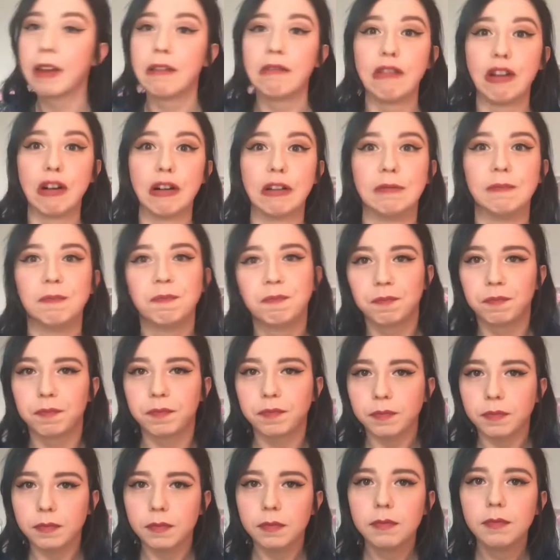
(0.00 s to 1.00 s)
No.
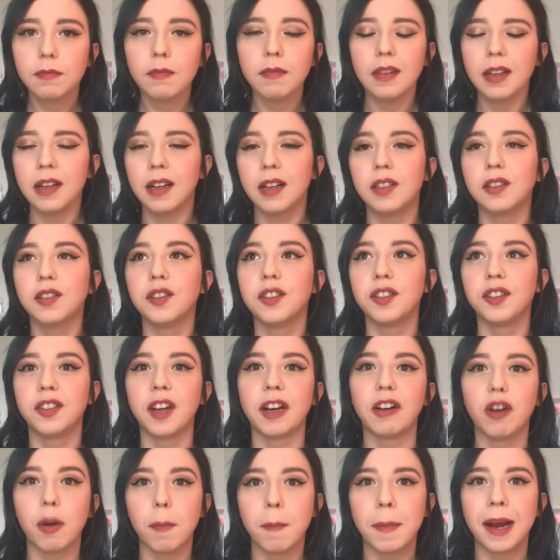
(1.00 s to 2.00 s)

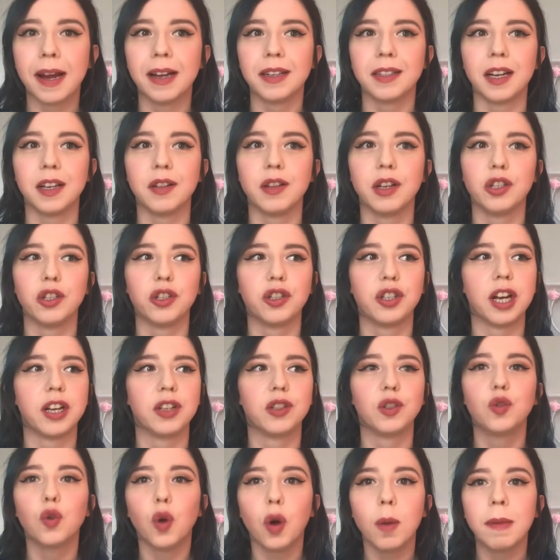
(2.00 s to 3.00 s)
They are amazing. They just
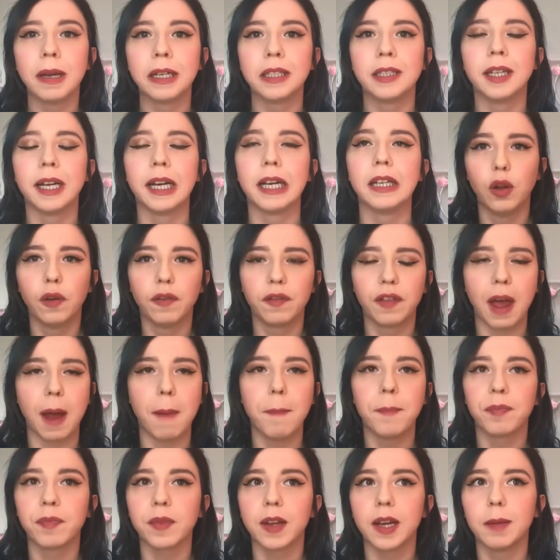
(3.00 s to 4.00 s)
taste so minty. Love them.